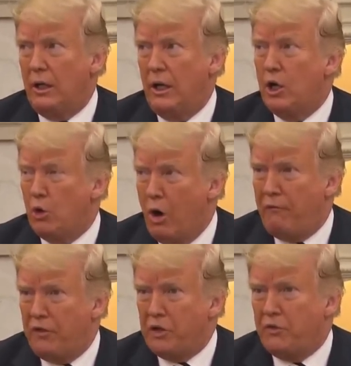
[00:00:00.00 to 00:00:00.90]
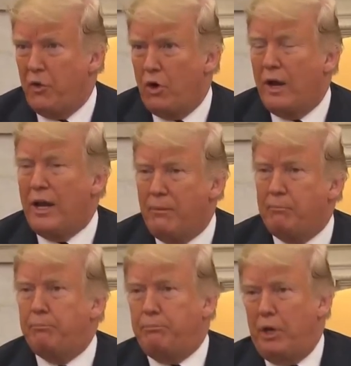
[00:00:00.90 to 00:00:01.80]
in her office for a
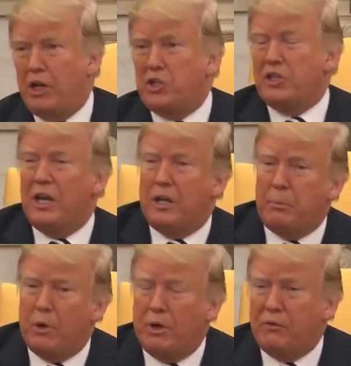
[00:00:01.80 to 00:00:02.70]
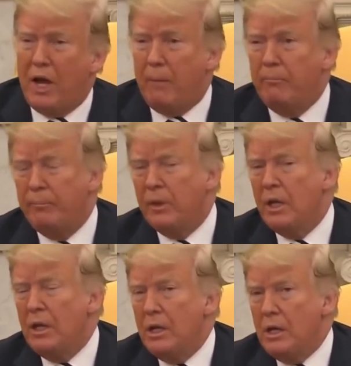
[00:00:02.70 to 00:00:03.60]
pretty extended period of time?
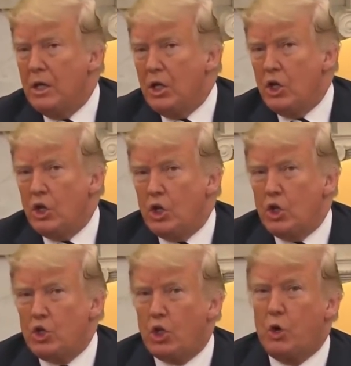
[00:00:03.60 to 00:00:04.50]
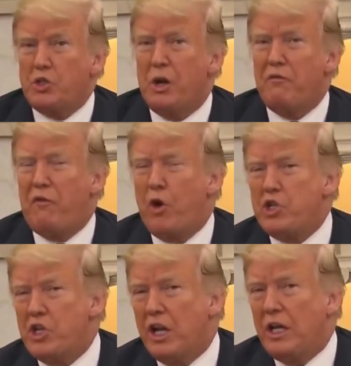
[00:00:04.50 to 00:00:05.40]
So it's
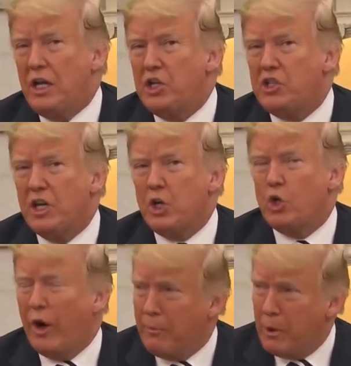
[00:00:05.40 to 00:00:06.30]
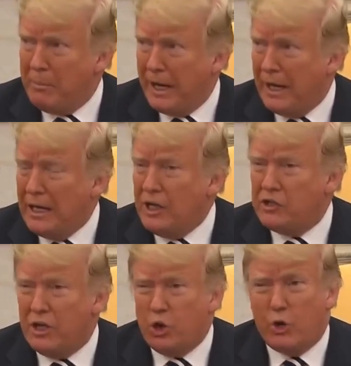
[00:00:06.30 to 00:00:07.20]
unfortunate. He is an incredible man.
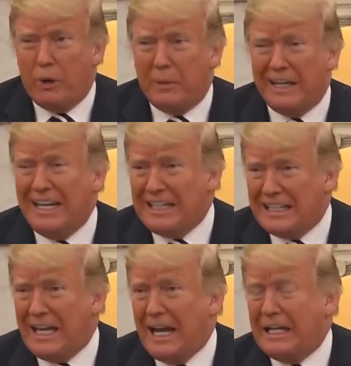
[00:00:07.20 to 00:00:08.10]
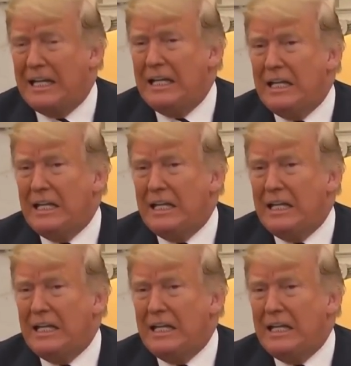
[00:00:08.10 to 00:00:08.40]
He's an incredible intellect.